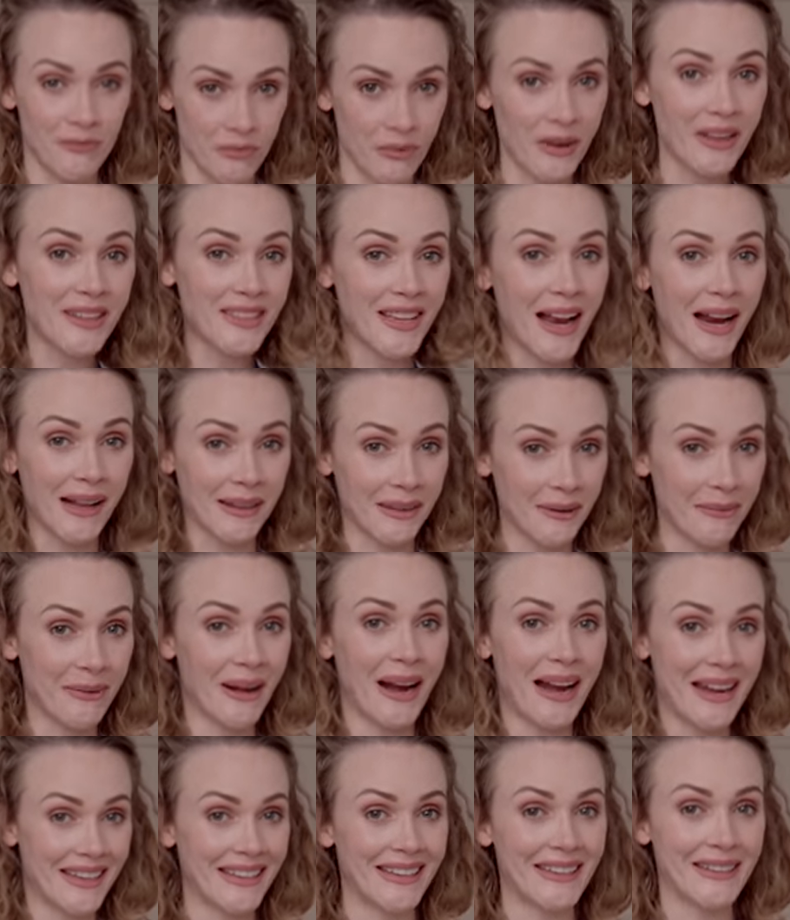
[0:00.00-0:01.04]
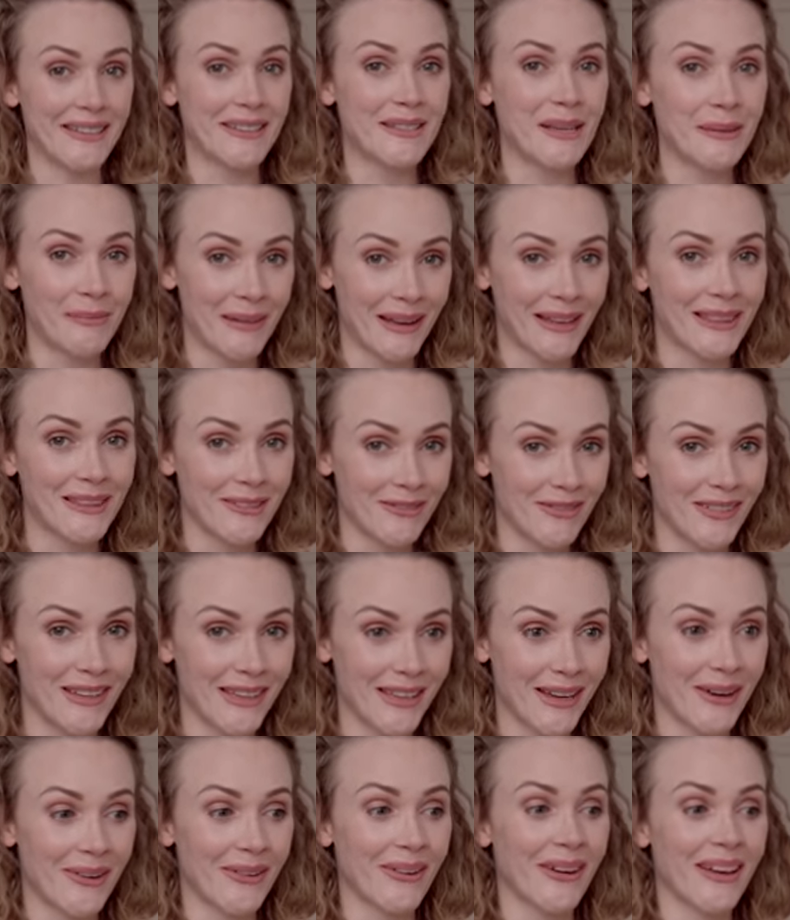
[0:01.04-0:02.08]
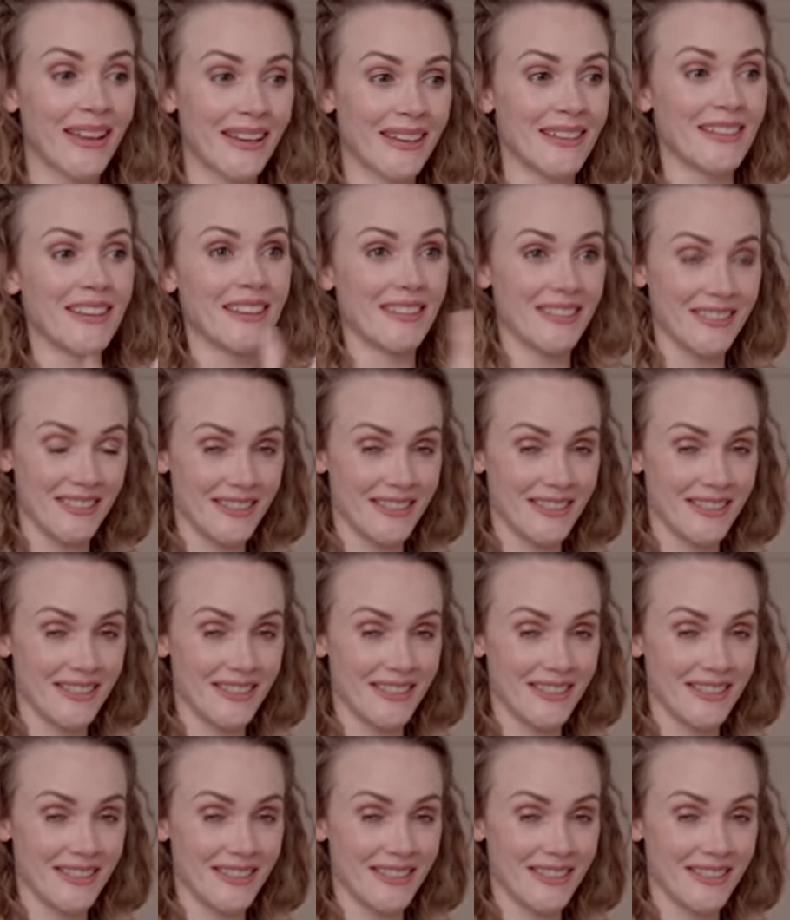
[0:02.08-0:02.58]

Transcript: exactly what I needed to make the video, and